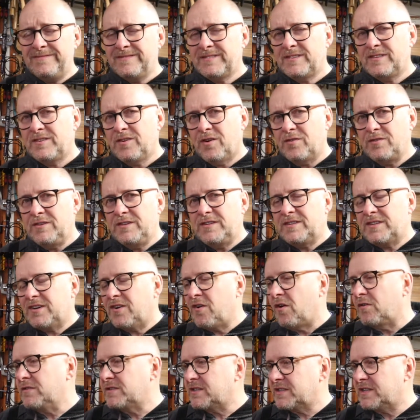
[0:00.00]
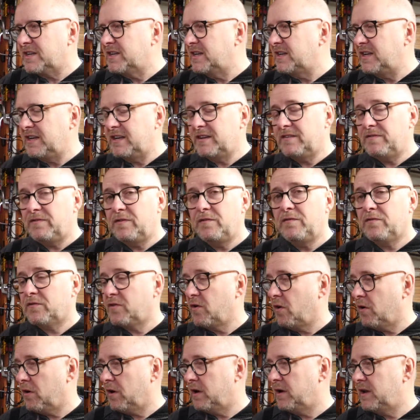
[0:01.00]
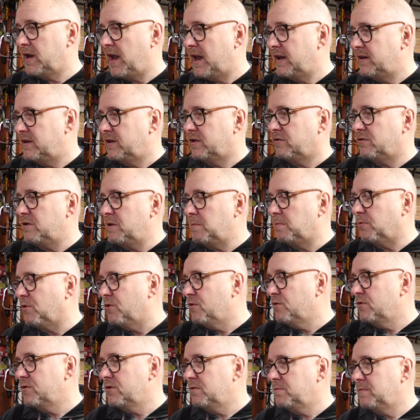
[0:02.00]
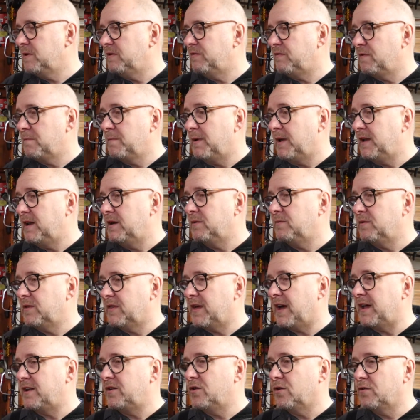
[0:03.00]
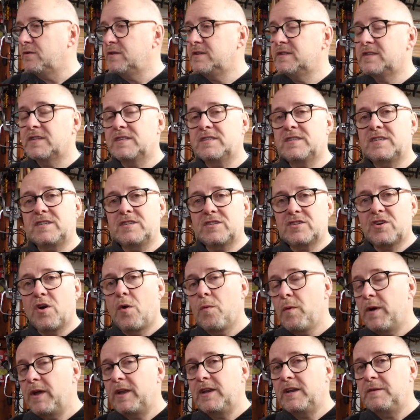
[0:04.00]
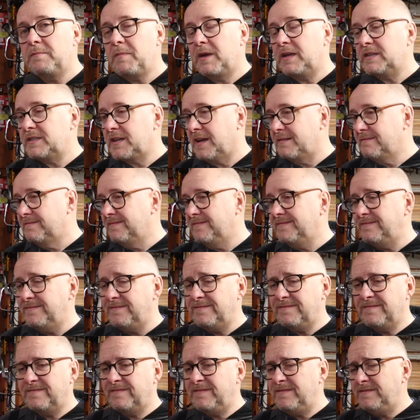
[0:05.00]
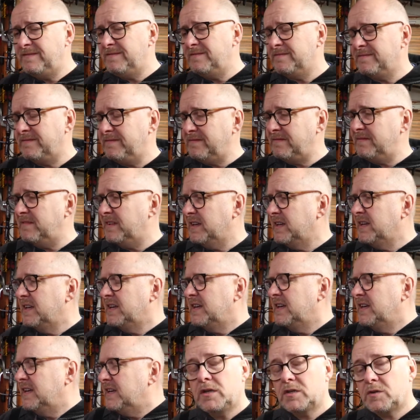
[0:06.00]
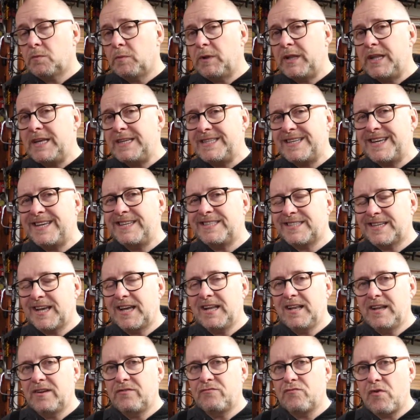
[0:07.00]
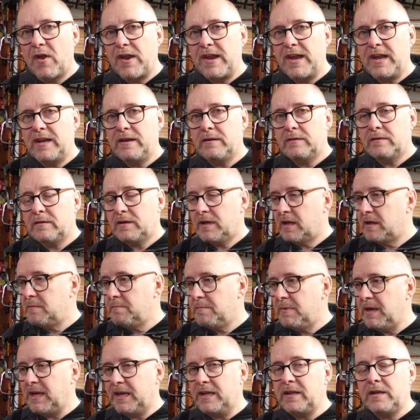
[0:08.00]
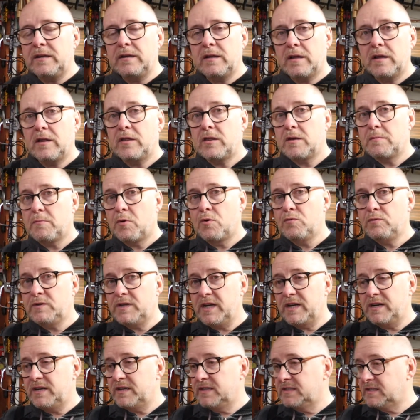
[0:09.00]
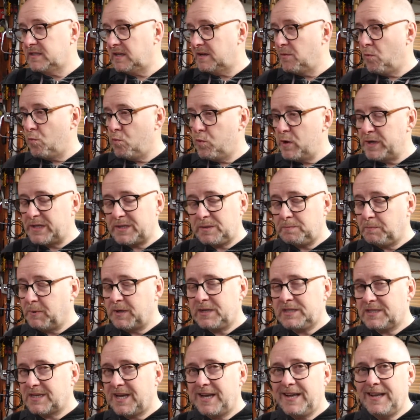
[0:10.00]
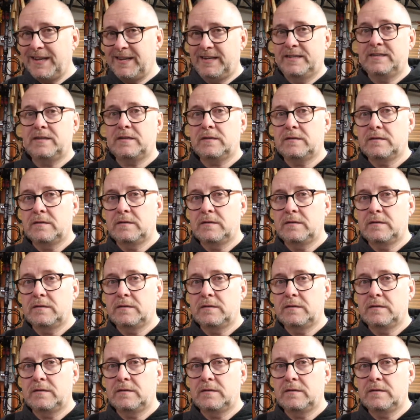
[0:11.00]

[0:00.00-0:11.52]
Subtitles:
noise constantly, and if you've got an Ender 3 Pro, you'll be familiar with that noise as it's going. It makes a so when they say silent running, it means the motor is whisper silent.